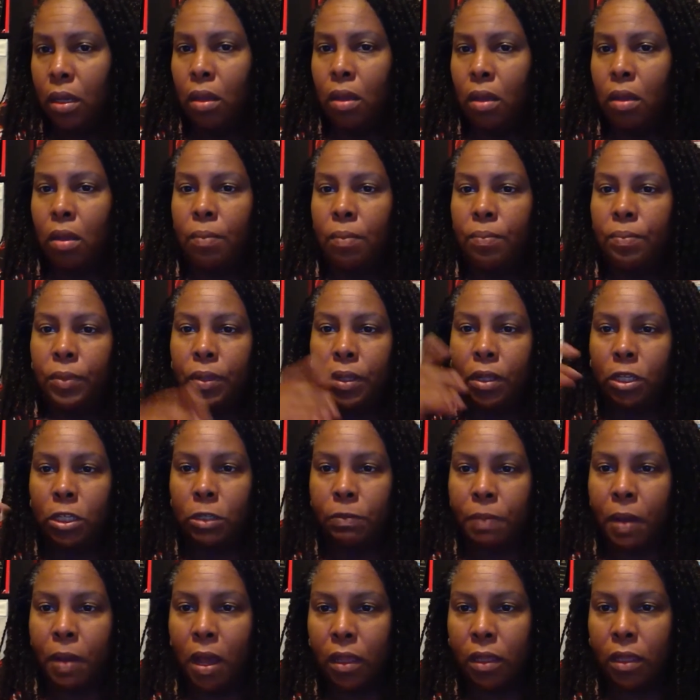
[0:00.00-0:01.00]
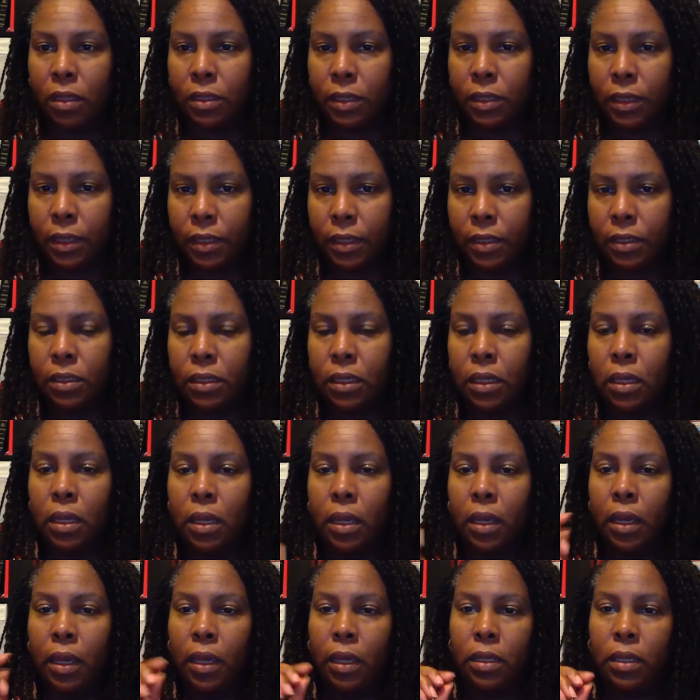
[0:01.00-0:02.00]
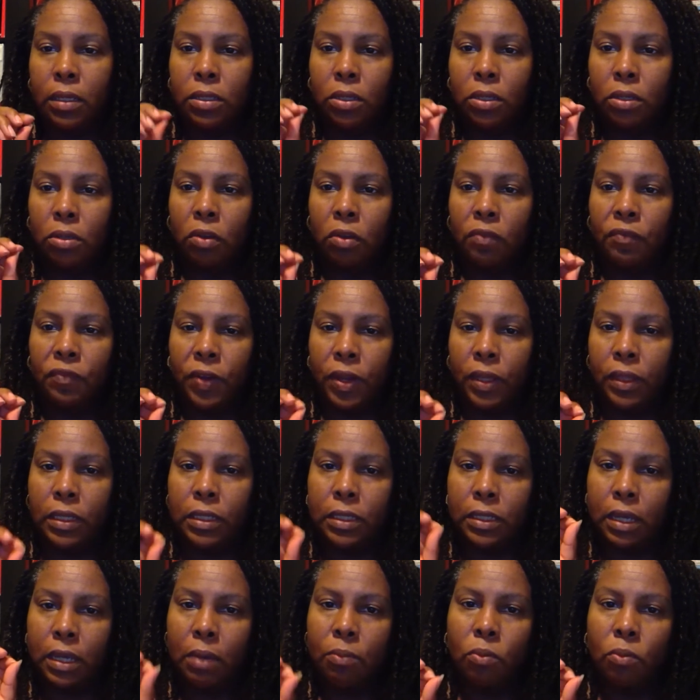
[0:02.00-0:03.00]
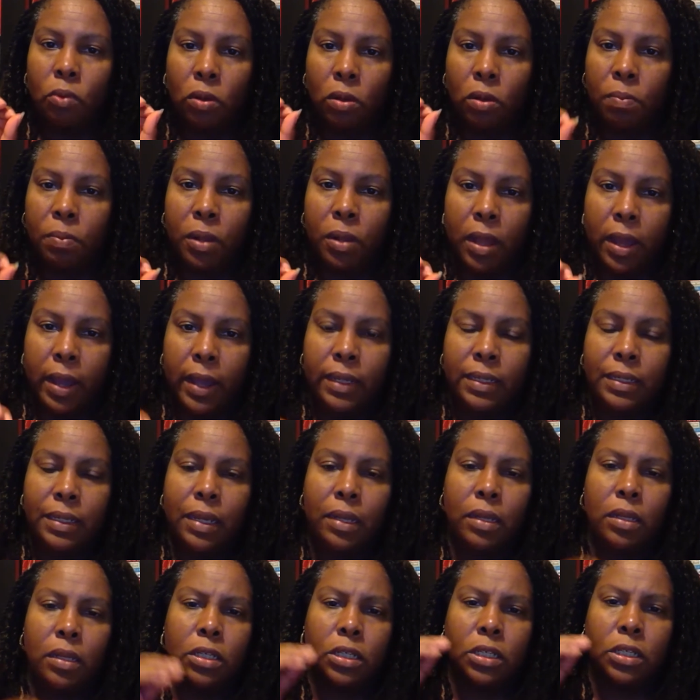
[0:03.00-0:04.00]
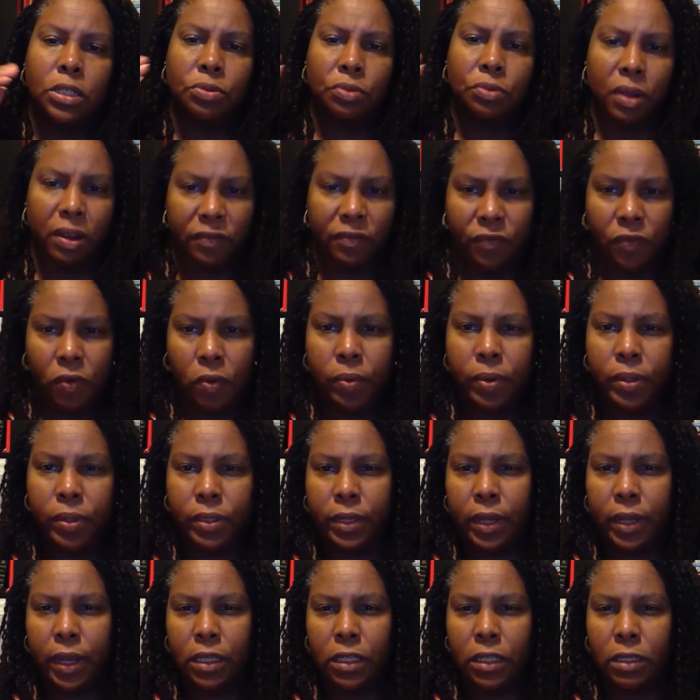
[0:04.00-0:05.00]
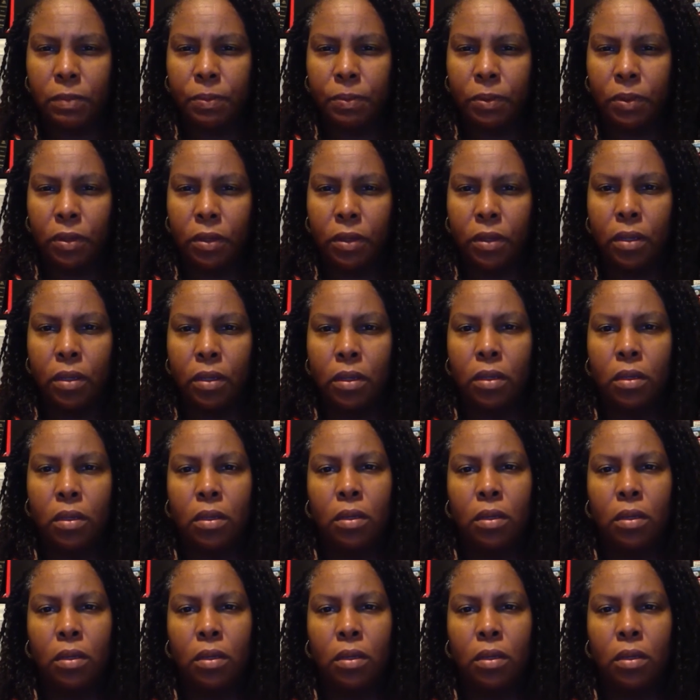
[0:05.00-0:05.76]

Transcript: There's politics. And so don't forget, the same rule applies. Get a straightforward textbook.